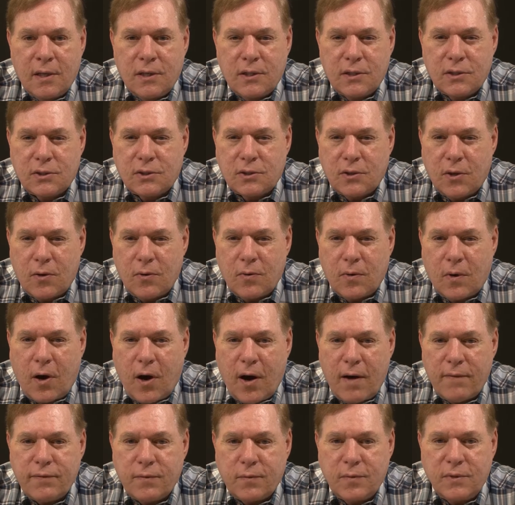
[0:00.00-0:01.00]
So
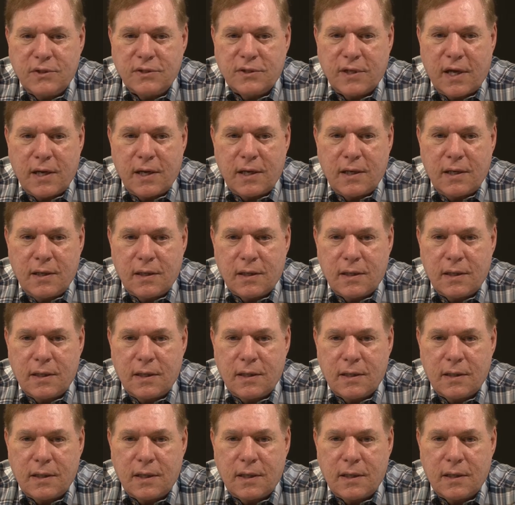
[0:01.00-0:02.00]
often we say
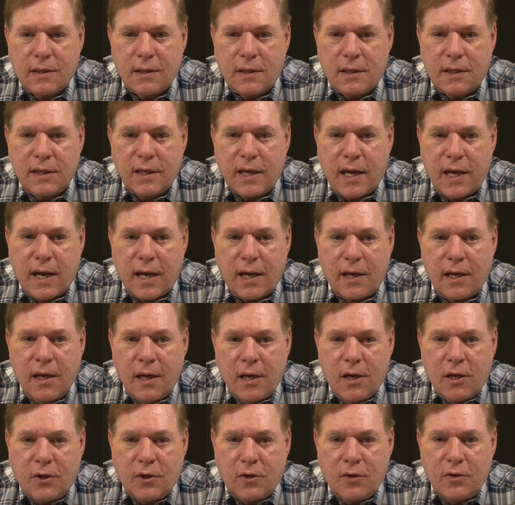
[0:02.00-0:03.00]
in EA,
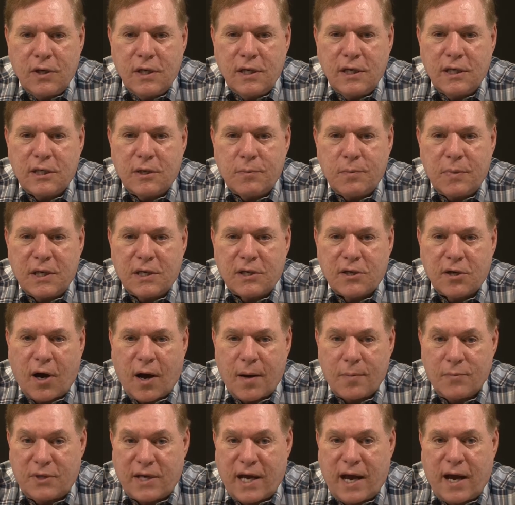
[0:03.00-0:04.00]
you need it to be
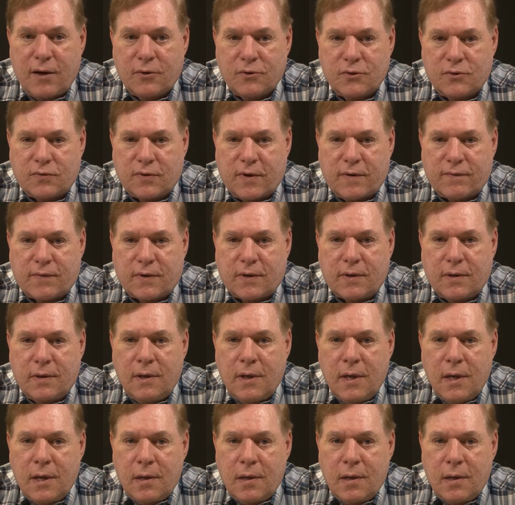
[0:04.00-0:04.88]
top-down driven,